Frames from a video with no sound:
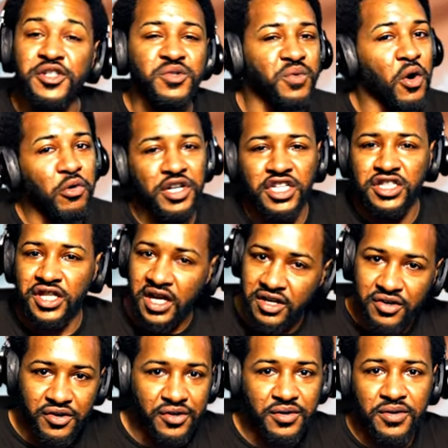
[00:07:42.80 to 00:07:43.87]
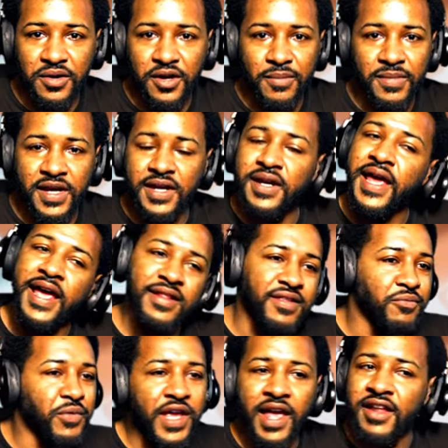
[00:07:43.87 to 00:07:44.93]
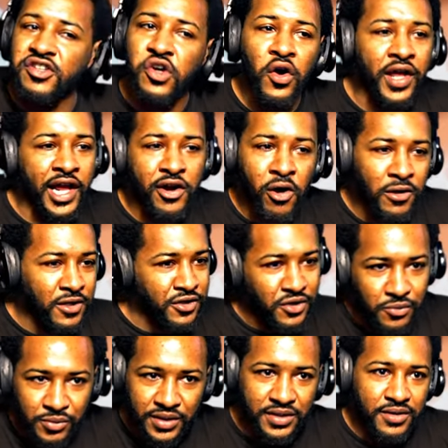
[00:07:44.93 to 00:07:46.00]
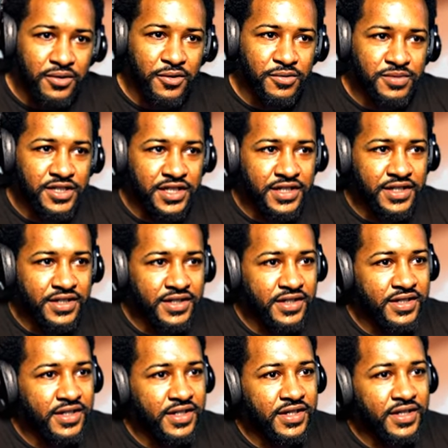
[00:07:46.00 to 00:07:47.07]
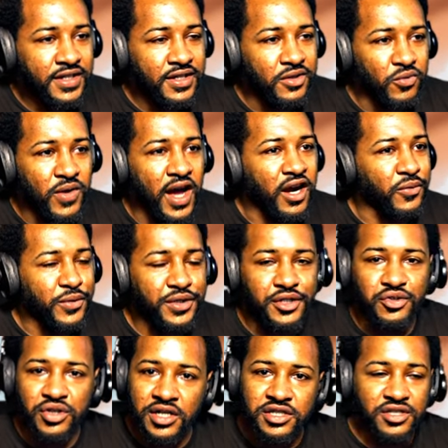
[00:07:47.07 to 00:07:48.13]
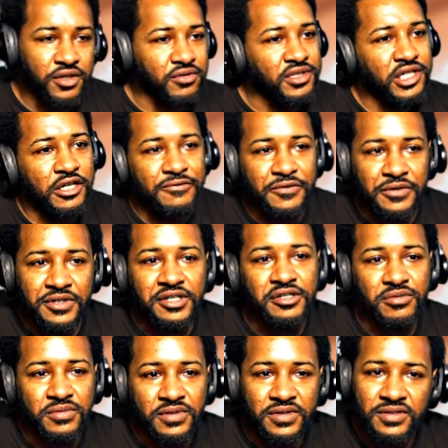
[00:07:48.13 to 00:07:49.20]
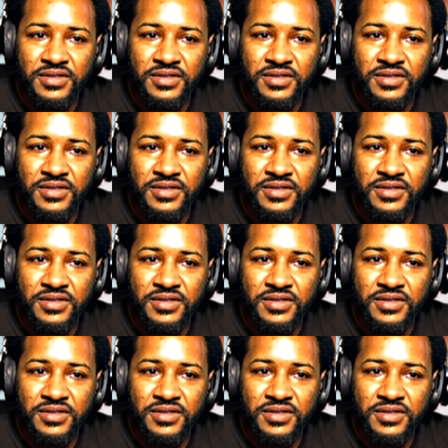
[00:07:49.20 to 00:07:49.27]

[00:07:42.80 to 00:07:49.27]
Rolling Thunder, you know what I mean? And we ain't talking Call of Duty, you know what I'm saying? You gotta really trust yourself on this one.